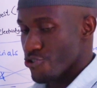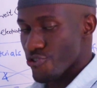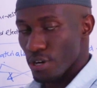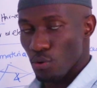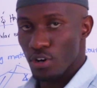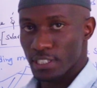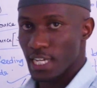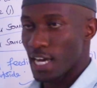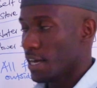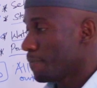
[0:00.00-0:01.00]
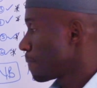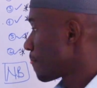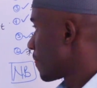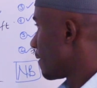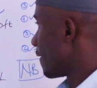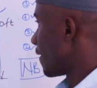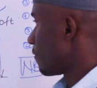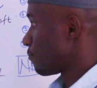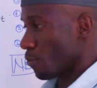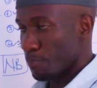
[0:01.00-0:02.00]
drill water
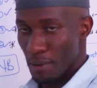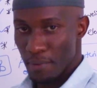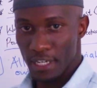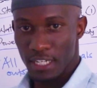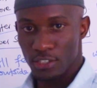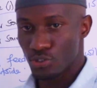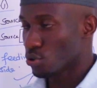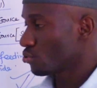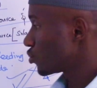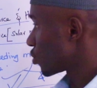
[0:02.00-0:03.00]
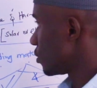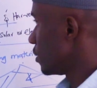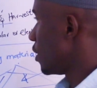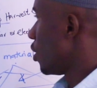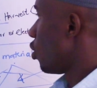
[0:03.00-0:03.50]
for permanent solution,